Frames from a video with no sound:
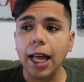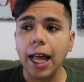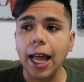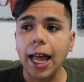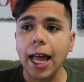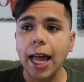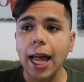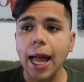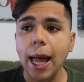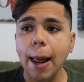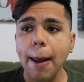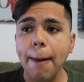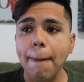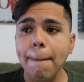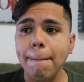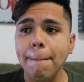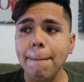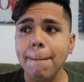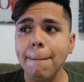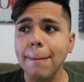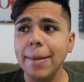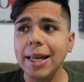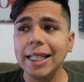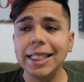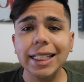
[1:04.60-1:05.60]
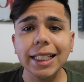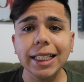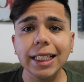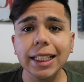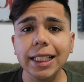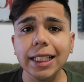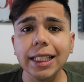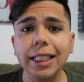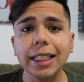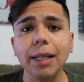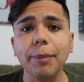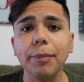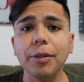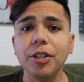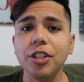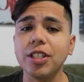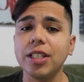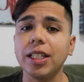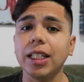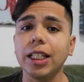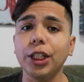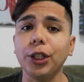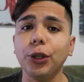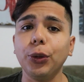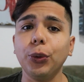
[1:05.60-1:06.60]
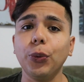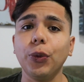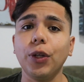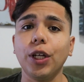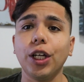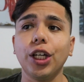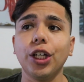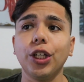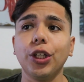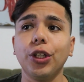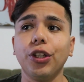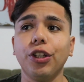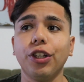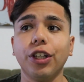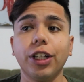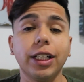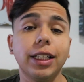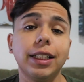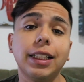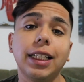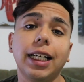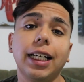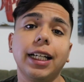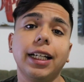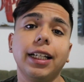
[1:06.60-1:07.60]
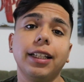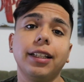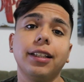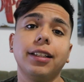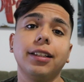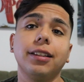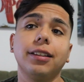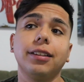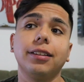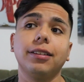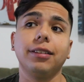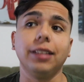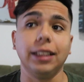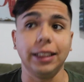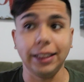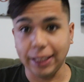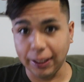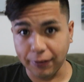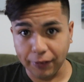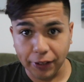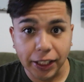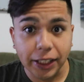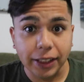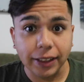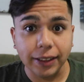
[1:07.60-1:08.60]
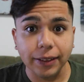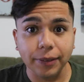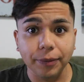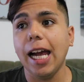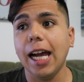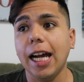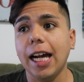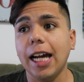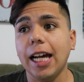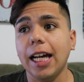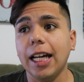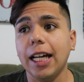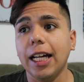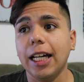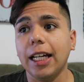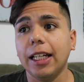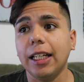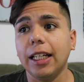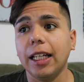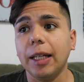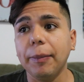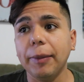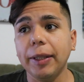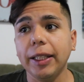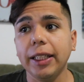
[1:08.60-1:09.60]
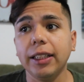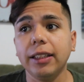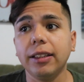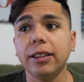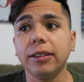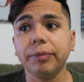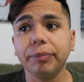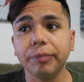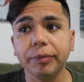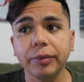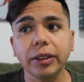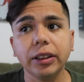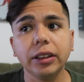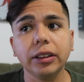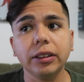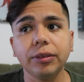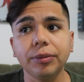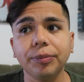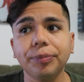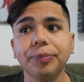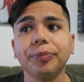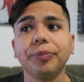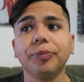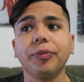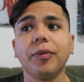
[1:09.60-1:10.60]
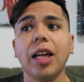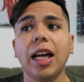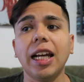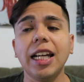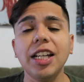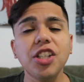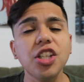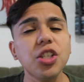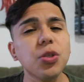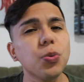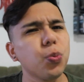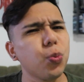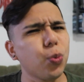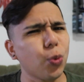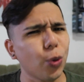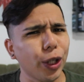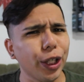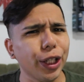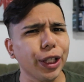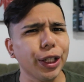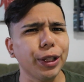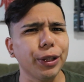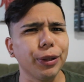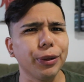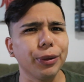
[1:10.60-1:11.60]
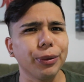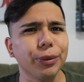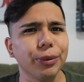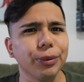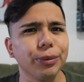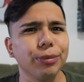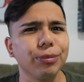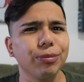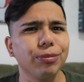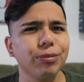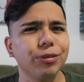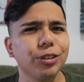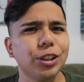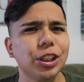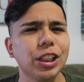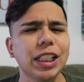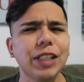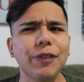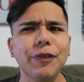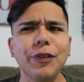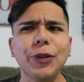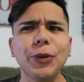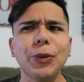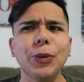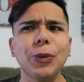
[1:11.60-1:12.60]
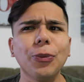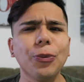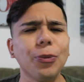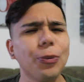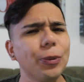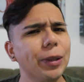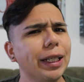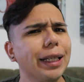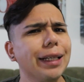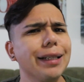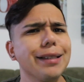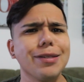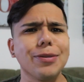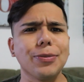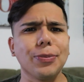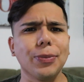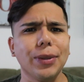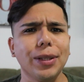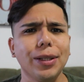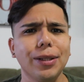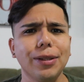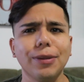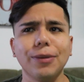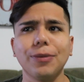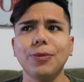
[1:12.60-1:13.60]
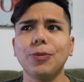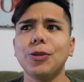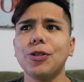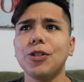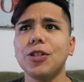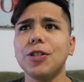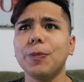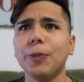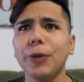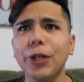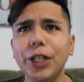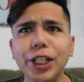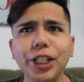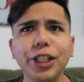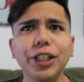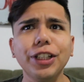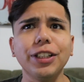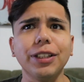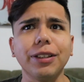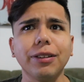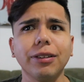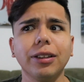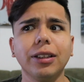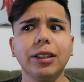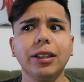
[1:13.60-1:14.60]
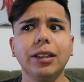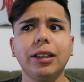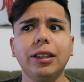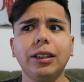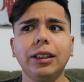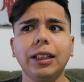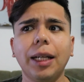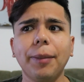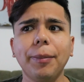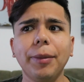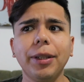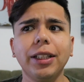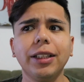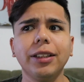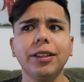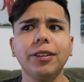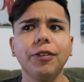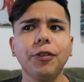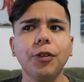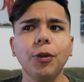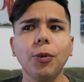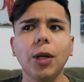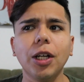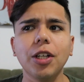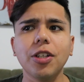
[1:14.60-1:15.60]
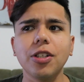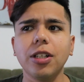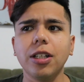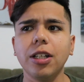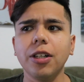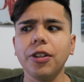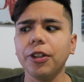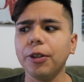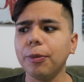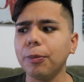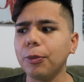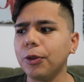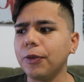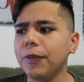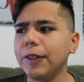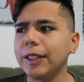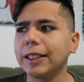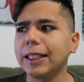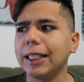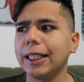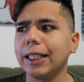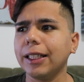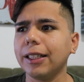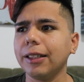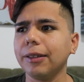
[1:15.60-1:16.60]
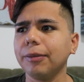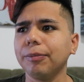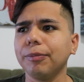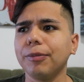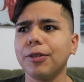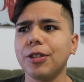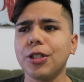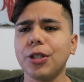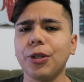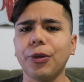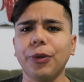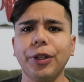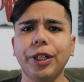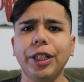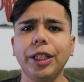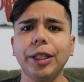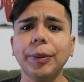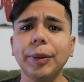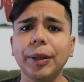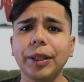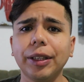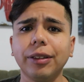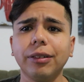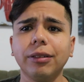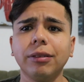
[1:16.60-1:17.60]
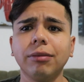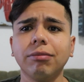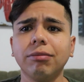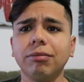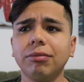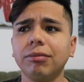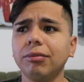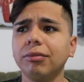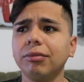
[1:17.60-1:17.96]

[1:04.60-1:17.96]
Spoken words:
and basically that bitch is telling you that you're gonna die in 7 days. And I mean, at least she's warning you. She's giving you a week as well, which is pretty good. I mean, if you watch other movies like Scream and